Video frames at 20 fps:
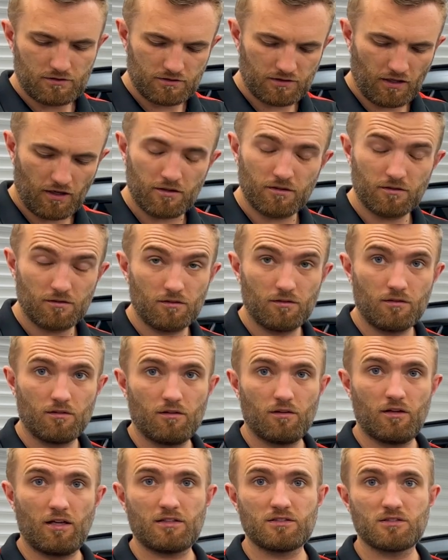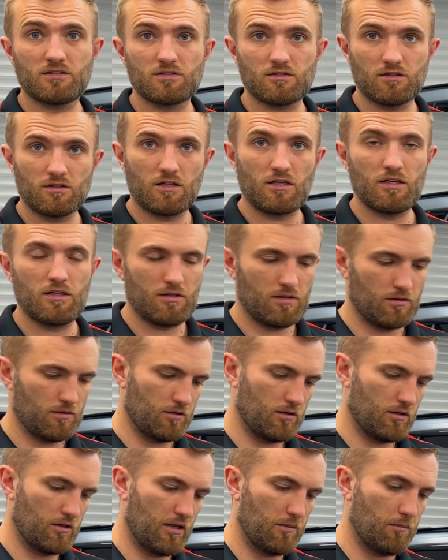so that's the
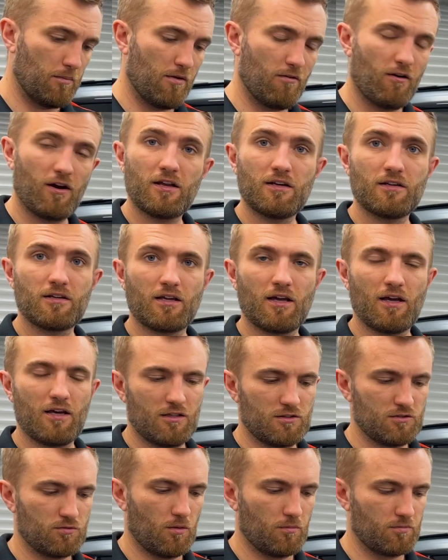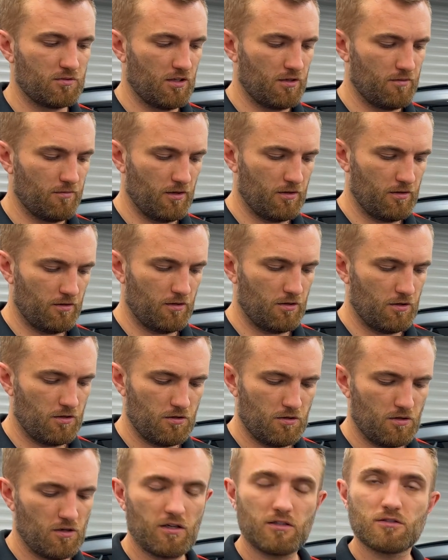mirror indicator swapped over. The new
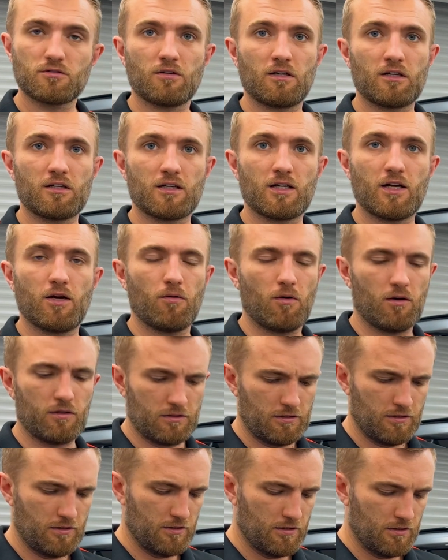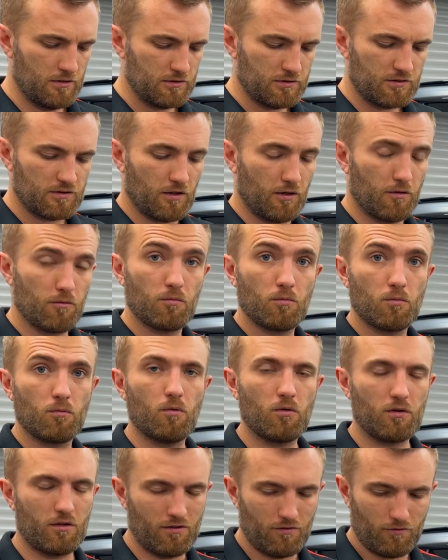unit is ready to go on. So we'll
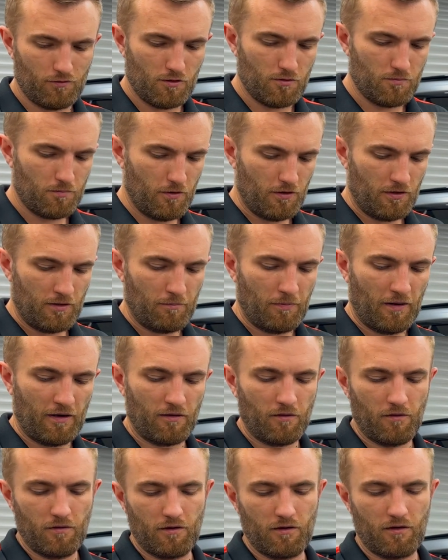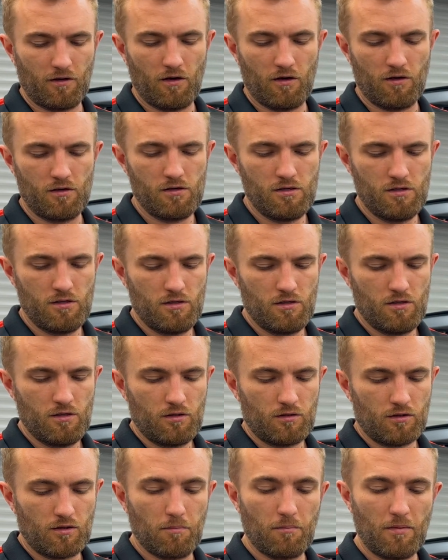walk you through putting it back on the car.
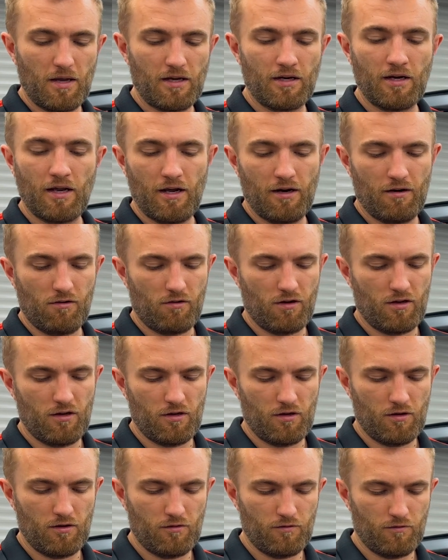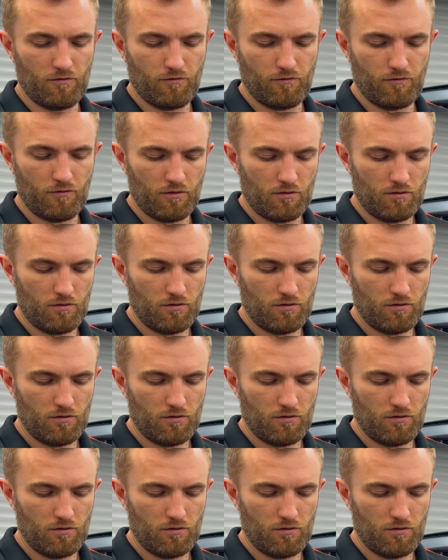The main area of